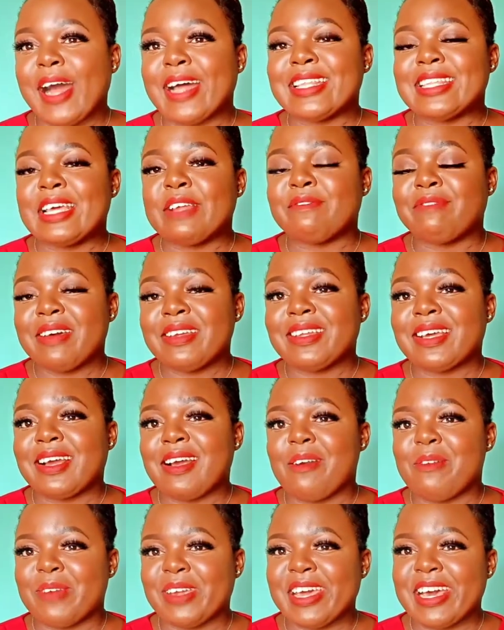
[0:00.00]
and then find a
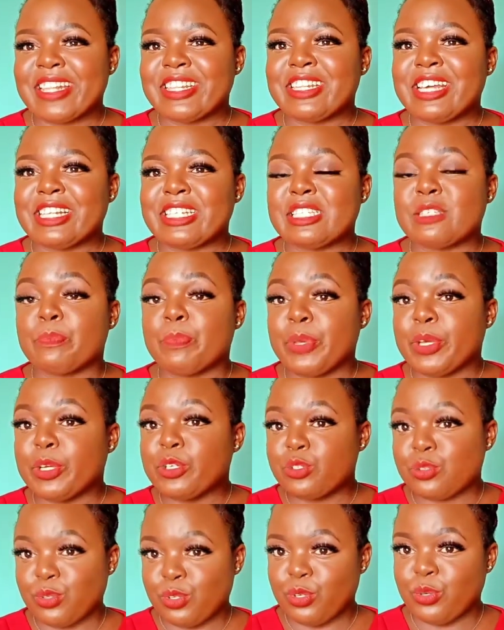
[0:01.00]
career that
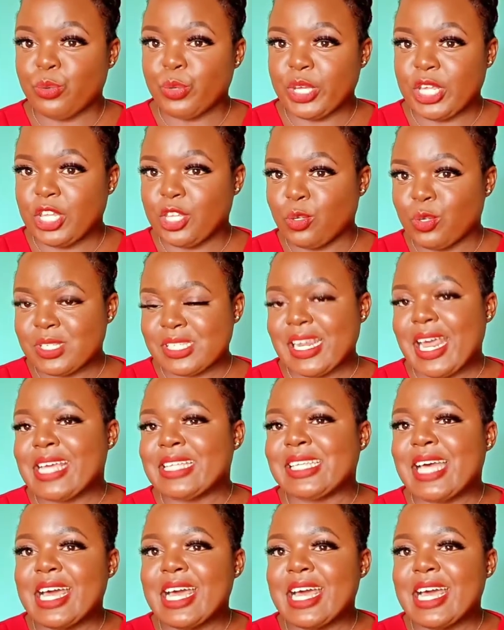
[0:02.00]
speaks to you in those lines.